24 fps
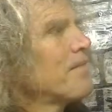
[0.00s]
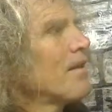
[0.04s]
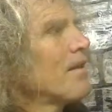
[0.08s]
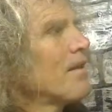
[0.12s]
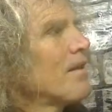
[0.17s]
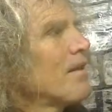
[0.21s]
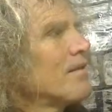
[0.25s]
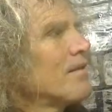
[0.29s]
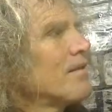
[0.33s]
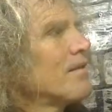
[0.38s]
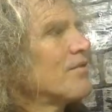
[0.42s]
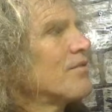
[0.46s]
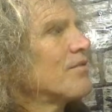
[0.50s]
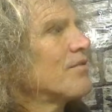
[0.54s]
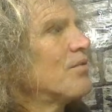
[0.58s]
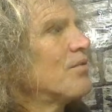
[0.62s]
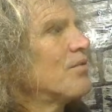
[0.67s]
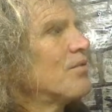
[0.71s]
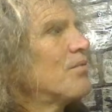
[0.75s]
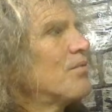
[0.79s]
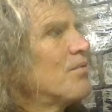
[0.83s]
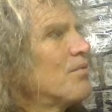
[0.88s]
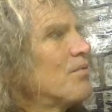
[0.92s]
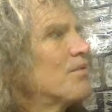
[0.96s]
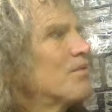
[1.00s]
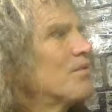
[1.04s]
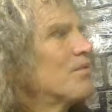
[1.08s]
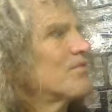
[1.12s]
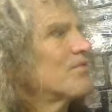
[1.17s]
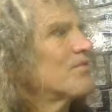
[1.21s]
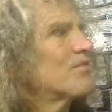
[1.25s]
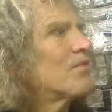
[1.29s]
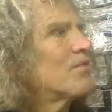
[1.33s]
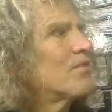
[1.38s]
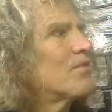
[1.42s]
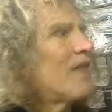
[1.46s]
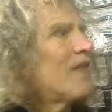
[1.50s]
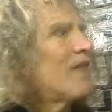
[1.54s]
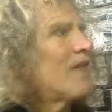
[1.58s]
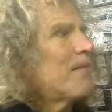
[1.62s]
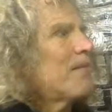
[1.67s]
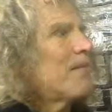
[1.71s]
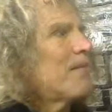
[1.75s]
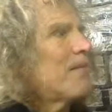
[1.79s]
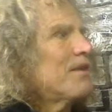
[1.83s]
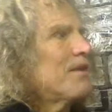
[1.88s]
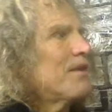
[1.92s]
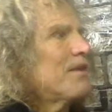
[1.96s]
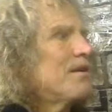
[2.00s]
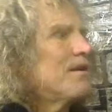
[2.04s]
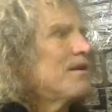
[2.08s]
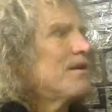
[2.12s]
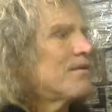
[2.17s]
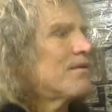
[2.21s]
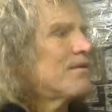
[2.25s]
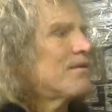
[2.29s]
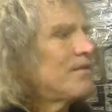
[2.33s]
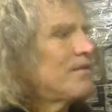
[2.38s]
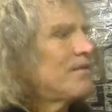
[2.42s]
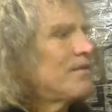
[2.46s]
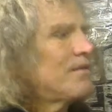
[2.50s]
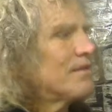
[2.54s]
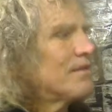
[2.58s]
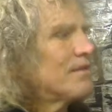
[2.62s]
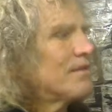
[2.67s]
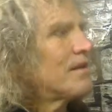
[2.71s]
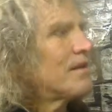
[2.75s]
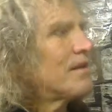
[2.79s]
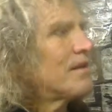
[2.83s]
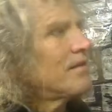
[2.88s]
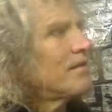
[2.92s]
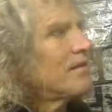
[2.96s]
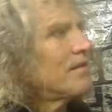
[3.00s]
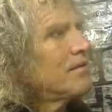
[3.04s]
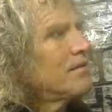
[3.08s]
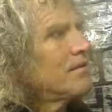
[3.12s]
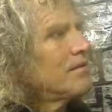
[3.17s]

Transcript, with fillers: And so what's sort of happening here is that